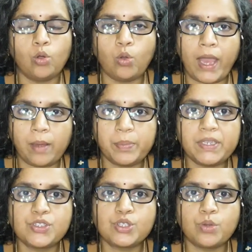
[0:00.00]
who
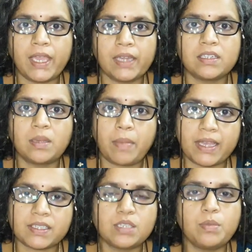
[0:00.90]
happens to get the
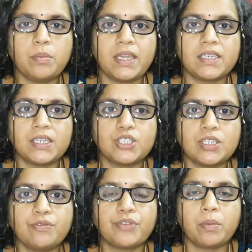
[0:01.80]
maximum
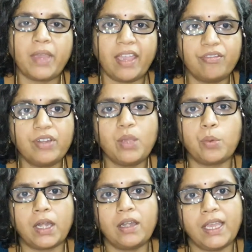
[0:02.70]
attention from
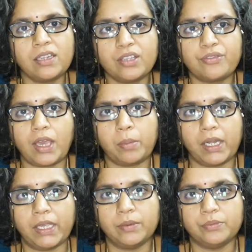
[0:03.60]
everyone in the
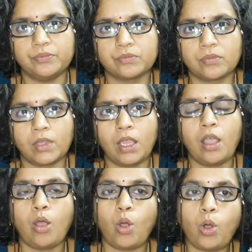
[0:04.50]
family.
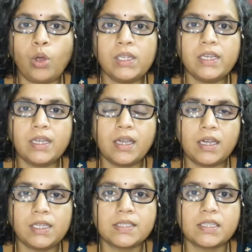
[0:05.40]
All the
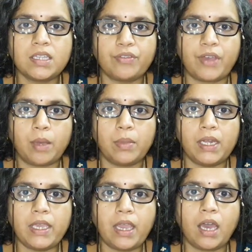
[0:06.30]
girls in the
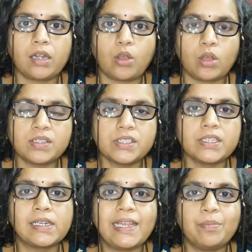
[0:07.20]
family are
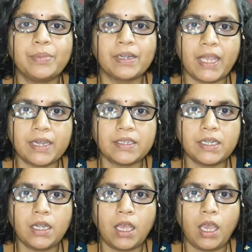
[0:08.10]
constantly
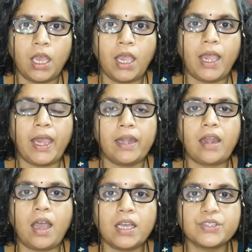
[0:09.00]
berated
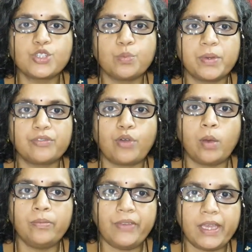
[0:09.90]
and asked to
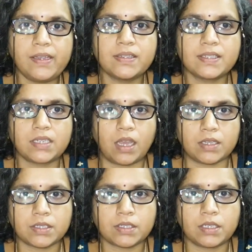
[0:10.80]
perform various
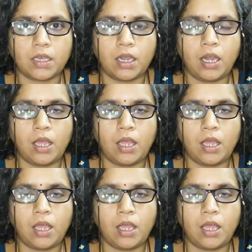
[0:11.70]
tasks